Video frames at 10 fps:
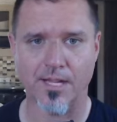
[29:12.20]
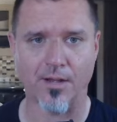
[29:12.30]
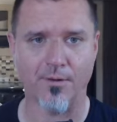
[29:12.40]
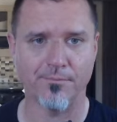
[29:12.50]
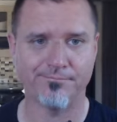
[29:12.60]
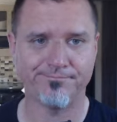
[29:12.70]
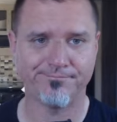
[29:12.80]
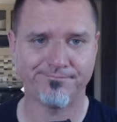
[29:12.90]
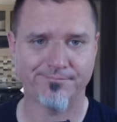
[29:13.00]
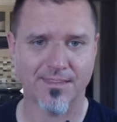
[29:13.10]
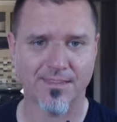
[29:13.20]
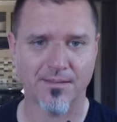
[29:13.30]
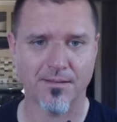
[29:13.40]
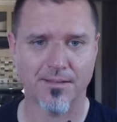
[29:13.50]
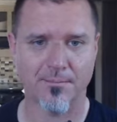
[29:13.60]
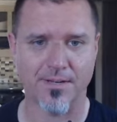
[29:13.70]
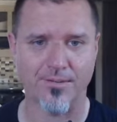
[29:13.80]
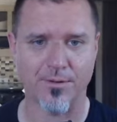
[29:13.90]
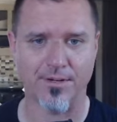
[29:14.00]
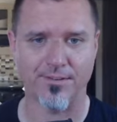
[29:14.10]
Oh. But
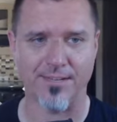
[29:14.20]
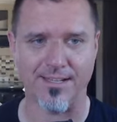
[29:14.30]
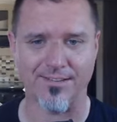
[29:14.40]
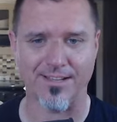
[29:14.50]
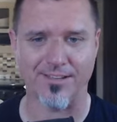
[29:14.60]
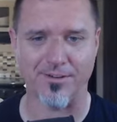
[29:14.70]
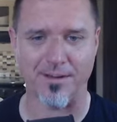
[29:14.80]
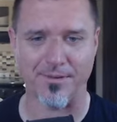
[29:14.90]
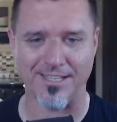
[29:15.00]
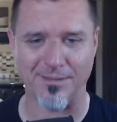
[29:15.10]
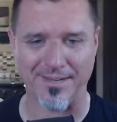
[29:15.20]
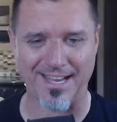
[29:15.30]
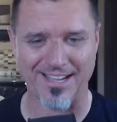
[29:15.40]
of course, and these guys are able to kill me.